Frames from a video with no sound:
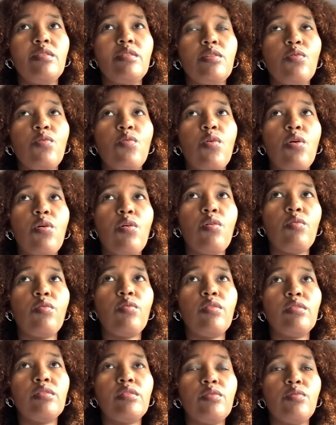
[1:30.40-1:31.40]

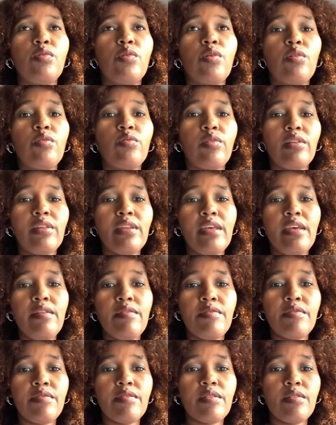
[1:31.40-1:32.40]
world
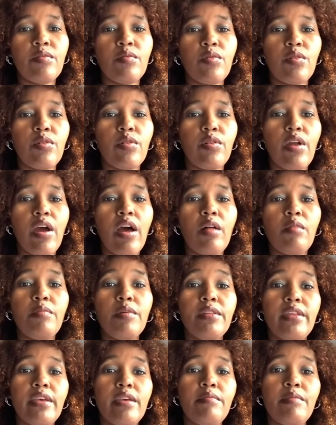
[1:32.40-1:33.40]
relief were
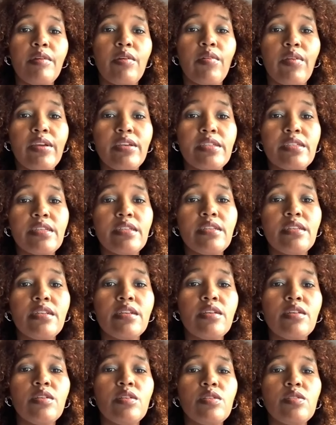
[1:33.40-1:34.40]
helping the immigration,
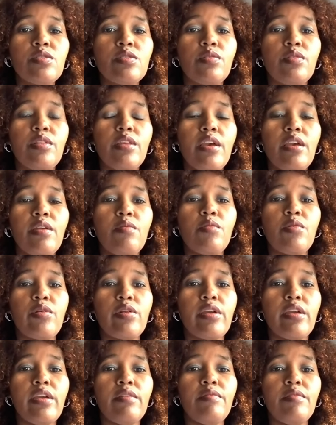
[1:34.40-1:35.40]
so they were
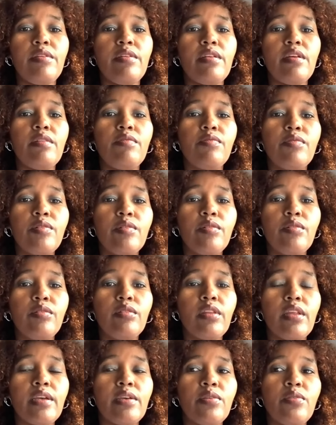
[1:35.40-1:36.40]
given a food
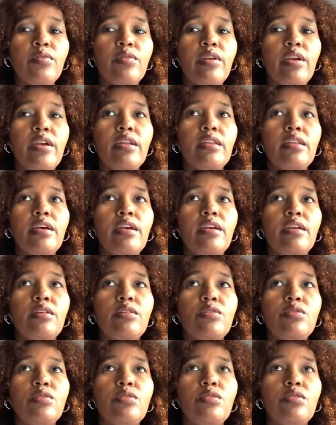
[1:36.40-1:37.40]
like you get like
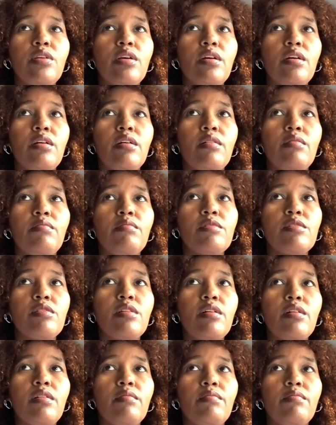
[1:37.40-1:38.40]
uh,
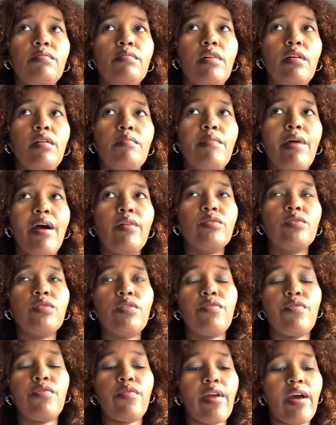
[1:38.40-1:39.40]
amount
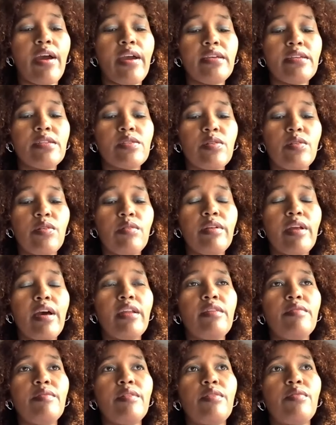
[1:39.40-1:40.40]
of rice, or not
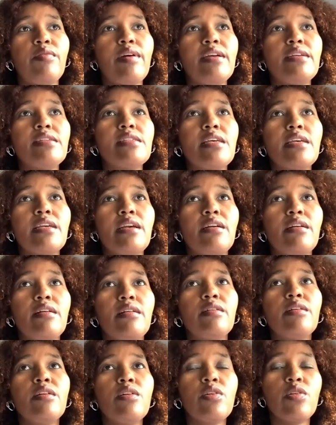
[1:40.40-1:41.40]
even a rice, like a
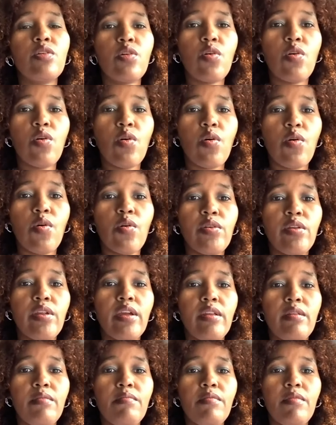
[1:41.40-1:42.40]
corn
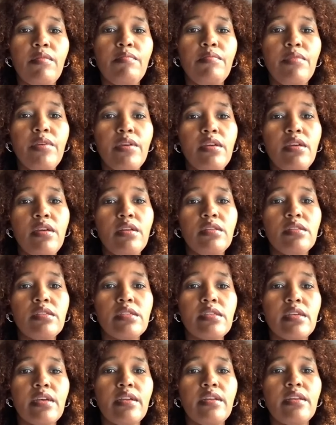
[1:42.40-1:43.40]
and beans,
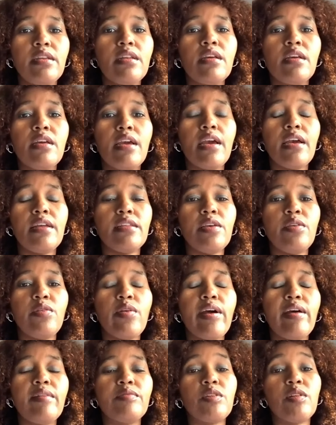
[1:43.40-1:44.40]
and then you
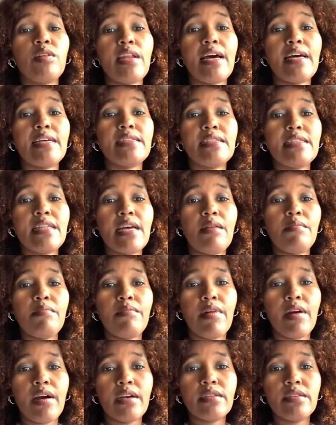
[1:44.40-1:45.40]
have to last that
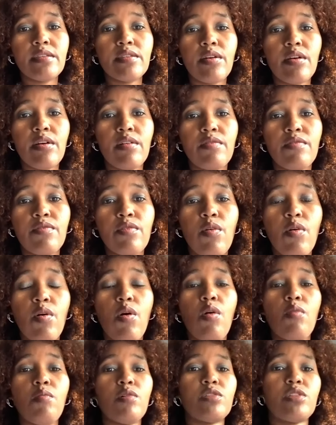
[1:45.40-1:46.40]
much of
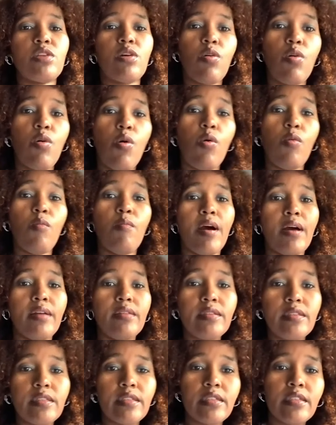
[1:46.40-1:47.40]
almost a whole
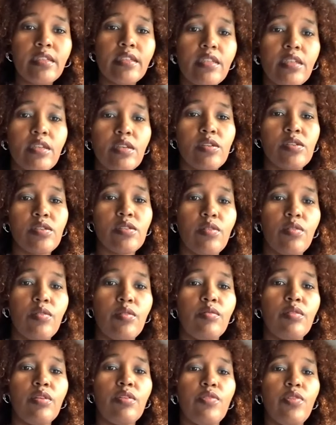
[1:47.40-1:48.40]
month.
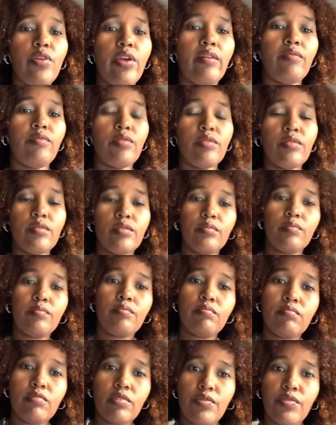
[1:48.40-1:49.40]
So if you have a
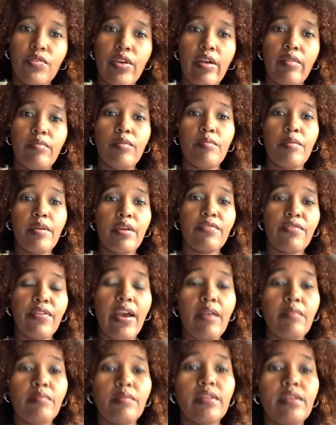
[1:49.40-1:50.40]
big
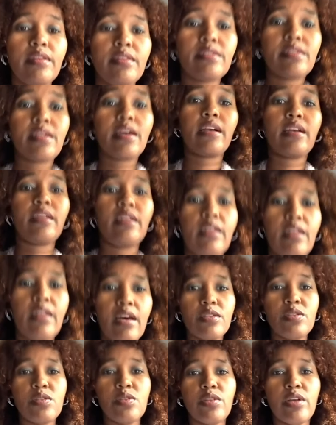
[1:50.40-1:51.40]
family, it's not going to
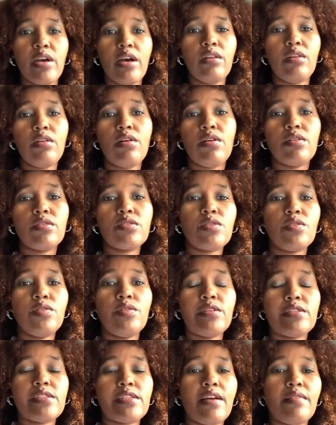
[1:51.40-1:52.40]
last you that long, so you
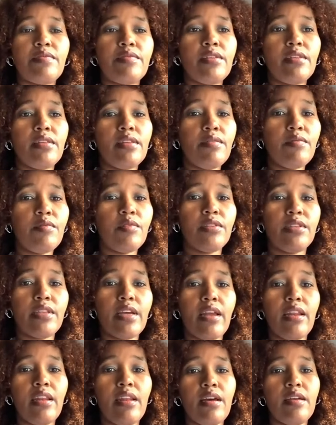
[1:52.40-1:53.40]
just have to live with
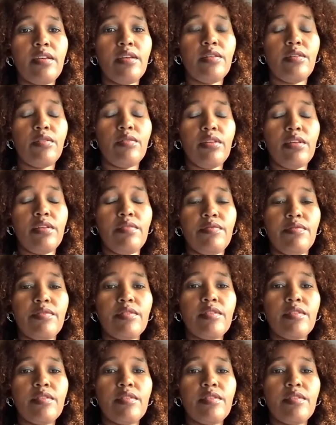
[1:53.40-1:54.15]
that, live